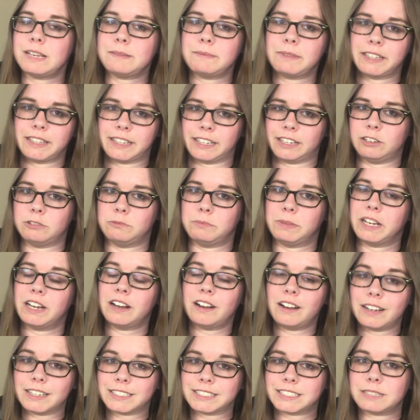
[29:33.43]
I think you'd be
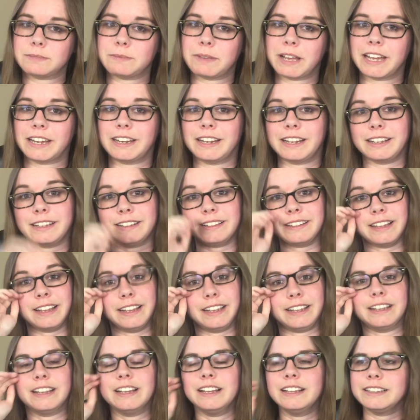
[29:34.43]
awesome at it.
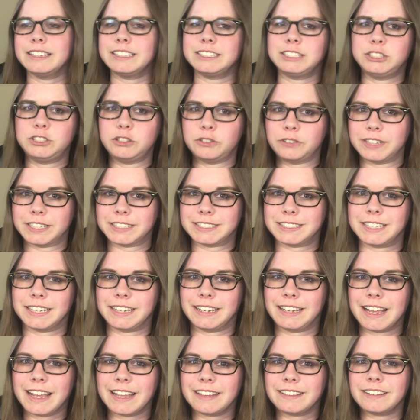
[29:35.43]
Like, let's do this
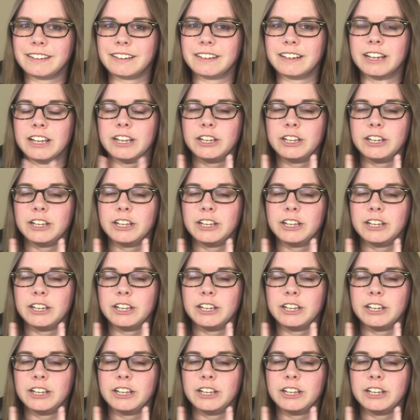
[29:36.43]
together.